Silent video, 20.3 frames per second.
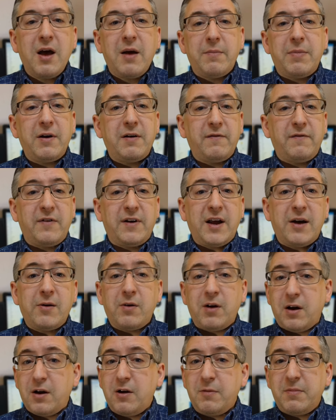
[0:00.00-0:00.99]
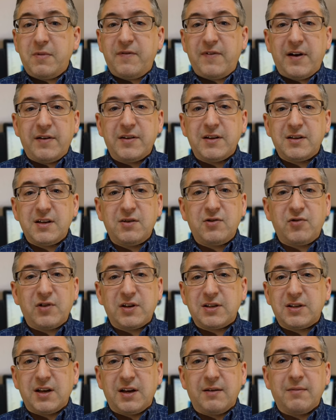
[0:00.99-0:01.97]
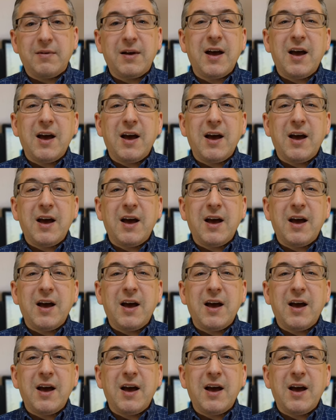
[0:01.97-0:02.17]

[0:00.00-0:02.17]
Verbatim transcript: but for now I hope you found this interesting.